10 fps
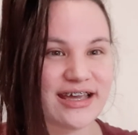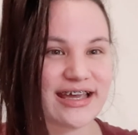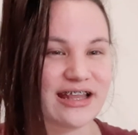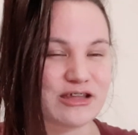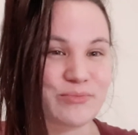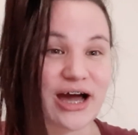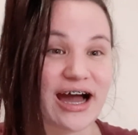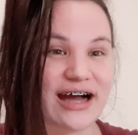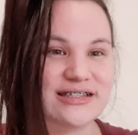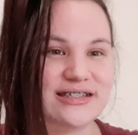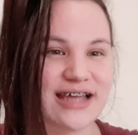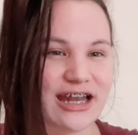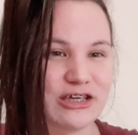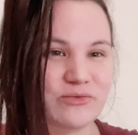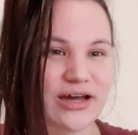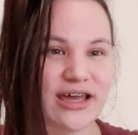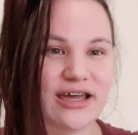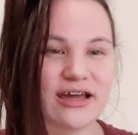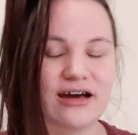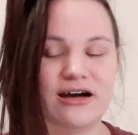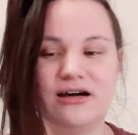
in the past anyway.